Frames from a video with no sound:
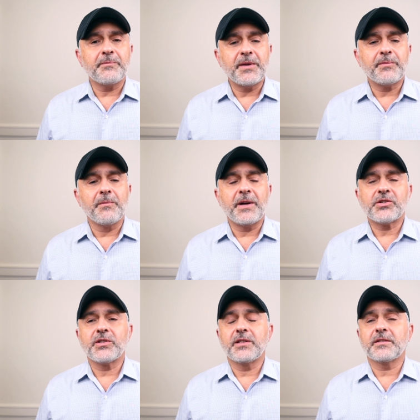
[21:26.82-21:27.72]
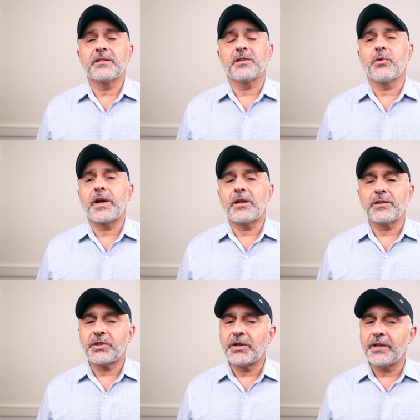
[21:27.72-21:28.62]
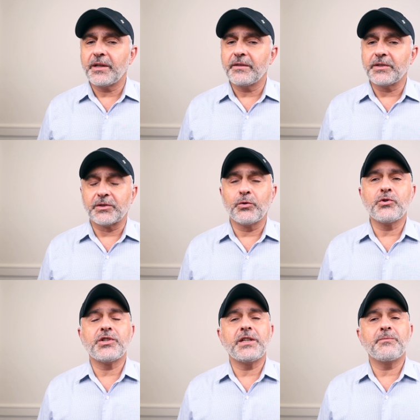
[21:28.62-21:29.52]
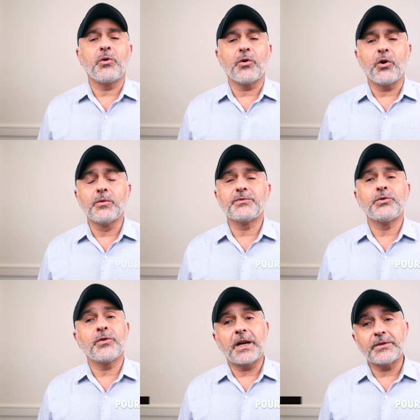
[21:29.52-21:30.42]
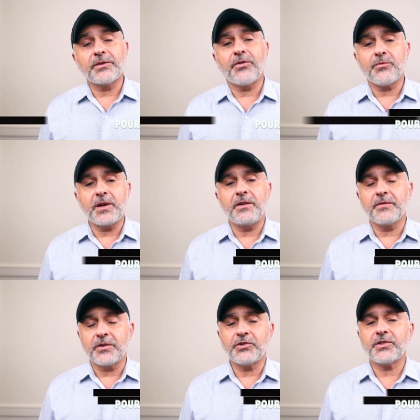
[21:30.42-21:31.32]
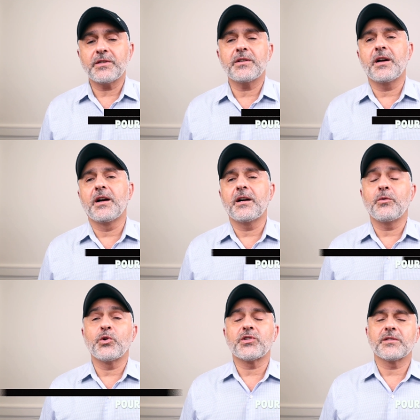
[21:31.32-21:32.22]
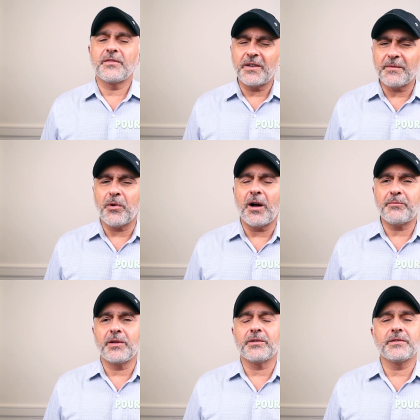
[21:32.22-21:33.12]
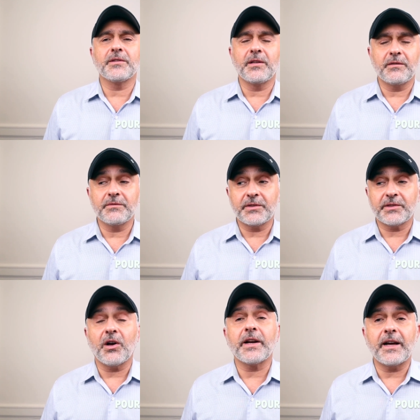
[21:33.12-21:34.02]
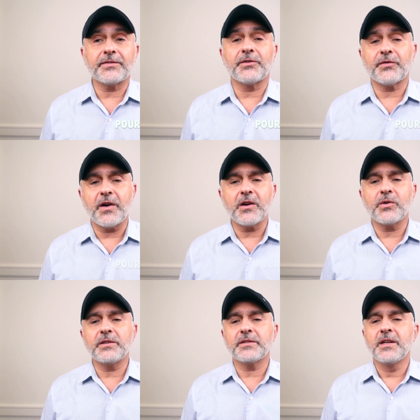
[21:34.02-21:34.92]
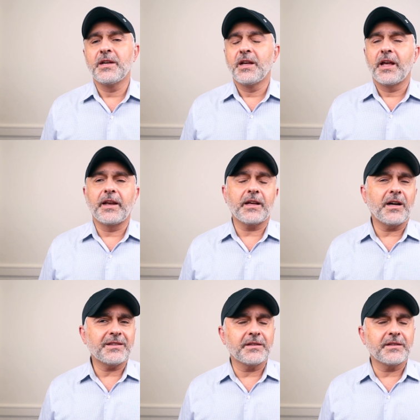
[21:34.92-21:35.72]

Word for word: of people mentioned this is a great alternative. It's Gucci Pour Homme 2003 version, uh, which is a very popular and sought after fragrance. And it got